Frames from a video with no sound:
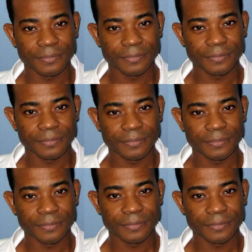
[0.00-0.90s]

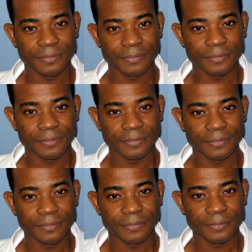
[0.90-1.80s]

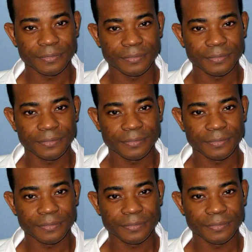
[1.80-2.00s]
(no one is talking)